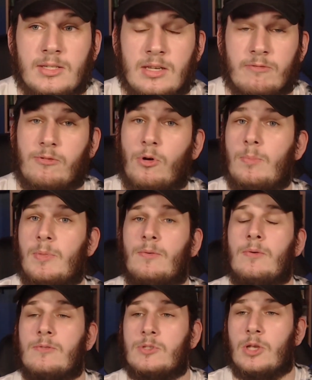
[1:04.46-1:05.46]
form that
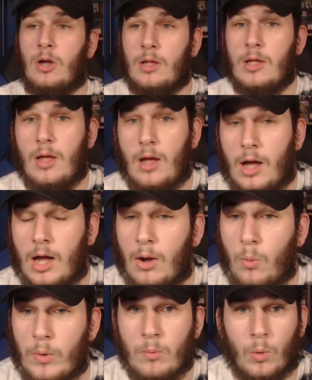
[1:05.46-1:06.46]
we saw
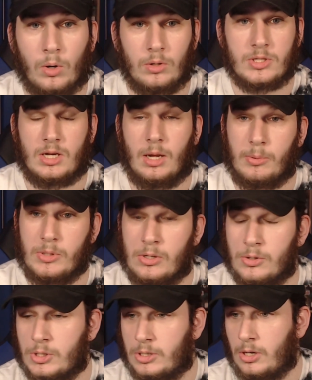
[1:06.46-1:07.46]
win Worlds a couple
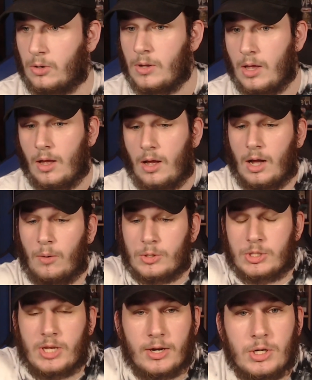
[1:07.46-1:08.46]
years ago, which
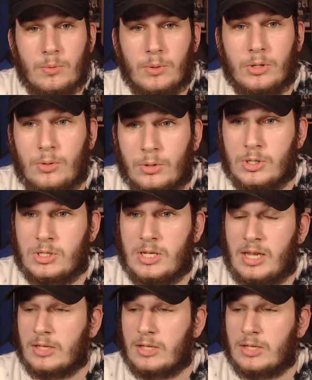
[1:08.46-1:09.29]
is actually really cool to see.